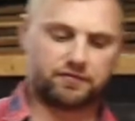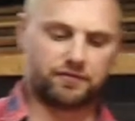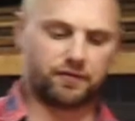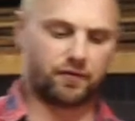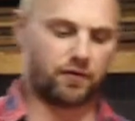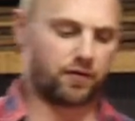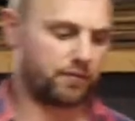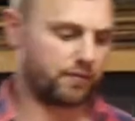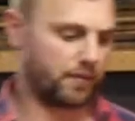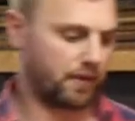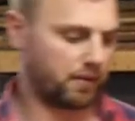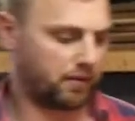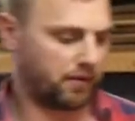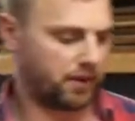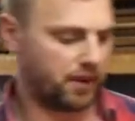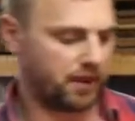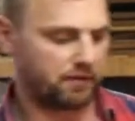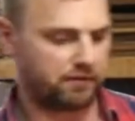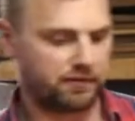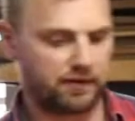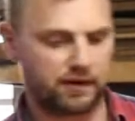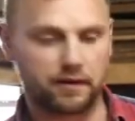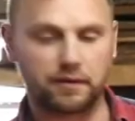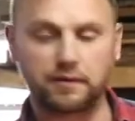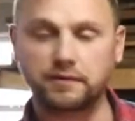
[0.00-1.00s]
farm that we
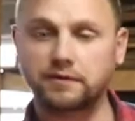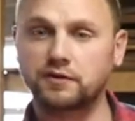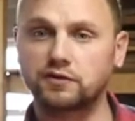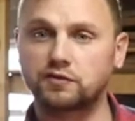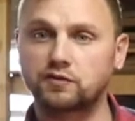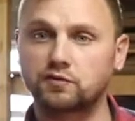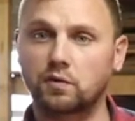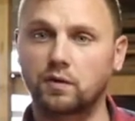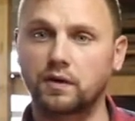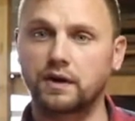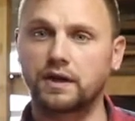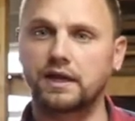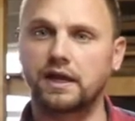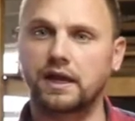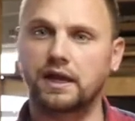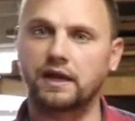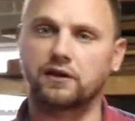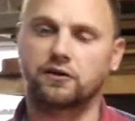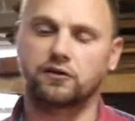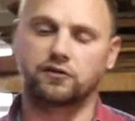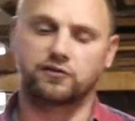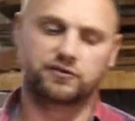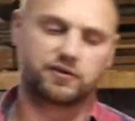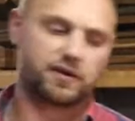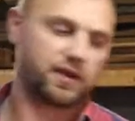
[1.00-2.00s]
have here, which is 20
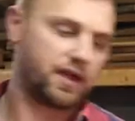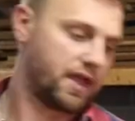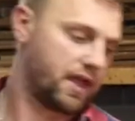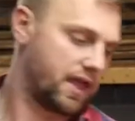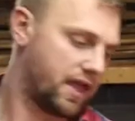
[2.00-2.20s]
acres,